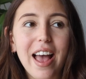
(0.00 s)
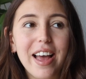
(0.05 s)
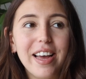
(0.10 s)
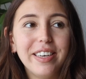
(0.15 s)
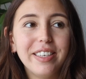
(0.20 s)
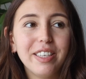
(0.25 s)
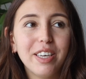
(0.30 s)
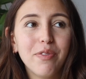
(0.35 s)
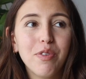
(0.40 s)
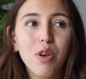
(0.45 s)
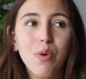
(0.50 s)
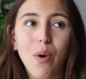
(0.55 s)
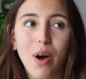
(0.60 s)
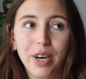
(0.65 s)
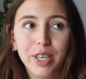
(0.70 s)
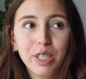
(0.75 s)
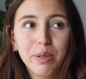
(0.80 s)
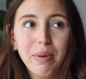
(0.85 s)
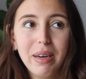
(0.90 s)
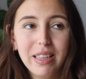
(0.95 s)
And if you
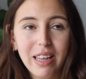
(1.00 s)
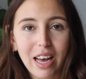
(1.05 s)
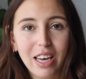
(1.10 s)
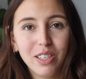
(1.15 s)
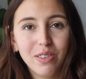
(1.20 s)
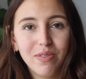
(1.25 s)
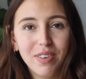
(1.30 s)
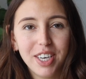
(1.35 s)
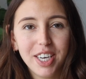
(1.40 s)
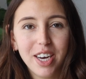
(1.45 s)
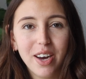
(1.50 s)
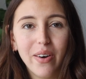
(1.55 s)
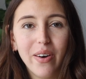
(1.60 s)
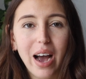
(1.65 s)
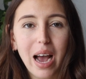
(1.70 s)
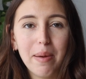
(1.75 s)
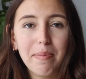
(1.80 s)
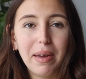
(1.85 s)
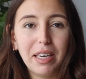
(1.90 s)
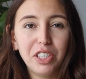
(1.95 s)
watched my last video,
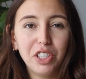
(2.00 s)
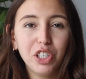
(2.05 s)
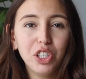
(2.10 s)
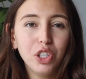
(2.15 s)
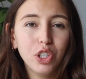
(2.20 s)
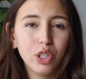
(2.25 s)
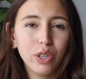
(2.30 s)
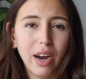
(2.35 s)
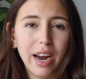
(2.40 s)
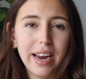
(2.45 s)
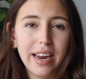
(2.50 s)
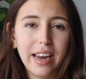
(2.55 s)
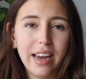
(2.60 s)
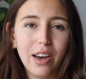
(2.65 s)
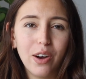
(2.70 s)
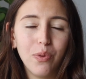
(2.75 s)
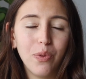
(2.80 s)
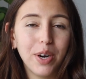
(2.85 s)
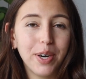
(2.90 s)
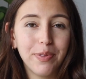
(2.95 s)
I mentioned trying
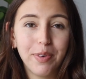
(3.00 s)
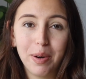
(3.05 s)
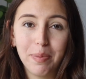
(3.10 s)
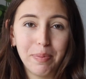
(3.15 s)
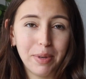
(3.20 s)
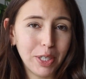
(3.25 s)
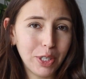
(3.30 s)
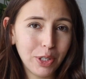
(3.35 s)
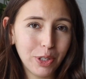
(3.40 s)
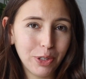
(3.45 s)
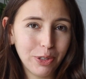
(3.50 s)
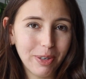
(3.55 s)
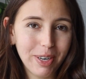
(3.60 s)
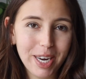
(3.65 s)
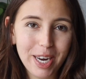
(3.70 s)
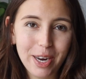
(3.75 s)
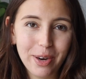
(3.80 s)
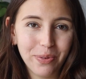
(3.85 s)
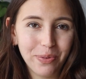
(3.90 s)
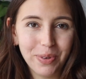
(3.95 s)
out one of our
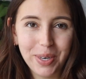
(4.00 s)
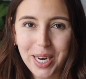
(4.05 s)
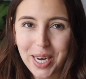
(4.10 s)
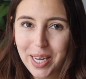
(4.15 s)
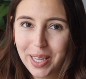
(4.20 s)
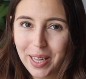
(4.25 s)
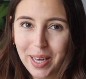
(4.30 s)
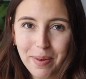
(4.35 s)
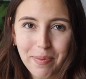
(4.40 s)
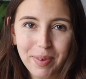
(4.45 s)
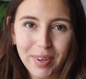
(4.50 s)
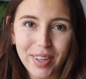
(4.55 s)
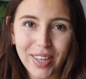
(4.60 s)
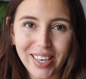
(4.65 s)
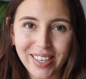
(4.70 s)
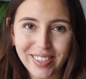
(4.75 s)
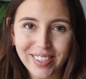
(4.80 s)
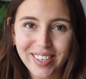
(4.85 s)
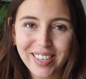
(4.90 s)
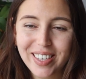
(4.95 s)
mystery reclaim
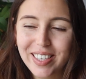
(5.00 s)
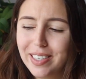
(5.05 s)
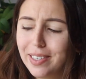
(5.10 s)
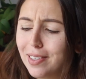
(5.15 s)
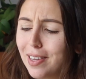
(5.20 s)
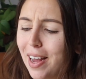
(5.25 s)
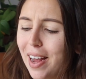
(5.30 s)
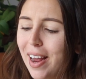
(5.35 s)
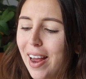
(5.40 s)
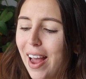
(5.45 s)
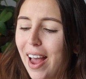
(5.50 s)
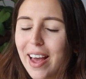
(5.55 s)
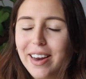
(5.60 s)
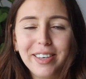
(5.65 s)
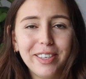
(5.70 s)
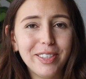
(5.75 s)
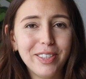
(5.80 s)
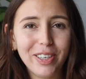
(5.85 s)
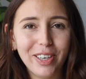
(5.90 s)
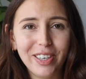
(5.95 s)
glazes, and
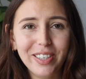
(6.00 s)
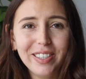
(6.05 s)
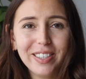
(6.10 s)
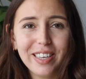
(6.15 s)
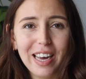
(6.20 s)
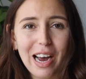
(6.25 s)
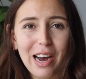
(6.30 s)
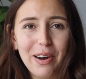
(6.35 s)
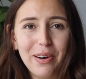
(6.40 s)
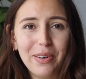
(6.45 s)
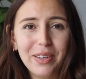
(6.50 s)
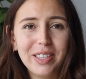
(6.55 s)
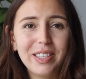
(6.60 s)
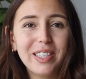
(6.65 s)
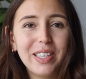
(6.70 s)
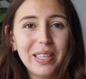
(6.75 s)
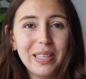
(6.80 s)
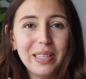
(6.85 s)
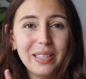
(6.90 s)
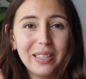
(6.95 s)
it turns out
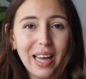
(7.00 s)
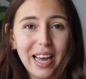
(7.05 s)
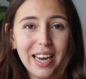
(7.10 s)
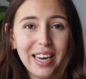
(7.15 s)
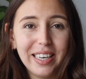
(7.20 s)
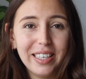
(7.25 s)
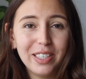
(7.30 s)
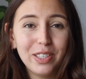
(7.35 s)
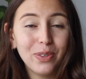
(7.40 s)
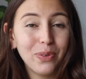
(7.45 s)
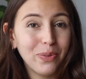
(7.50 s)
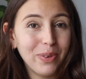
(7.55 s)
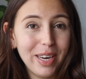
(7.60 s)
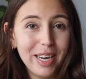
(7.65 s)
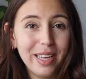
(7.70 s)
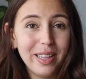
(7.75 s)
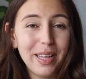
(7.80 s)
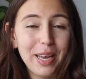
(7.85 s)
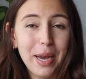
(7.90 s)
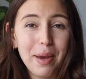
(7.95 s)
the light
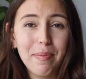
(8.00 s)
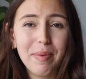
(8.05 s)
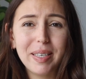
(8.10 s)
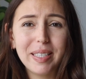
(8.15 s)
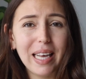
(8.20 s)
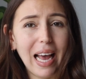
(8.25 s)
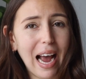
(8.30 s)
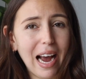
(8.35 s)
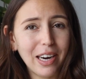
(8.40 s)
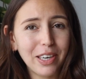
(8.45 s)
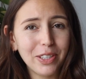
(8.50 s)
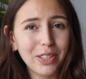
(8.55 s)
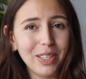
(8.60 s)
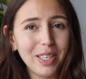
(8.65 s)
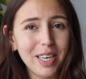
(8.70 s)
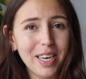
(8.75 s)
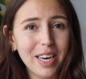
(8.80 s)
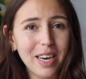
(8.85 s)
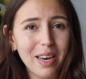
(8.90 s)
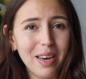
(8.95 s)
reclaim is
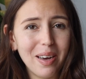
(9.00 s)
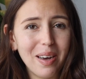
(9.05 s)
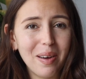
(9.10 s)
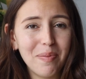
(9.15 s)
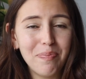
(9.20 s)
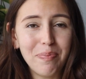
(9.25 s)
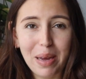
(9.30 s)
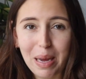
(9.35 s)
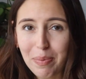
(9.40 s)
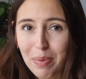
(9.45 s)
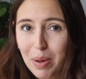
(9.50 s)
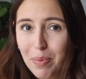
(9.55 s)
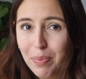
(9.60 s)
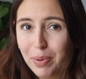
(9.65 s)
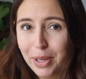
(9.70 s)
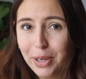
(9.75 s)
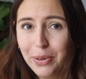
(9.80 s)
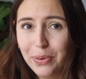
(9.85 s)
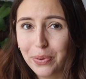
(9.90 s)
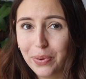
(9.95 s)
actually a baby
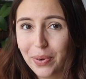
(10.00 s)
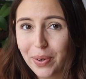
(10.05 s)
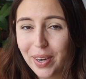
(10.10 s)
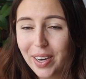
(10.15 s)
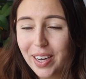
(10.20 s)
blue.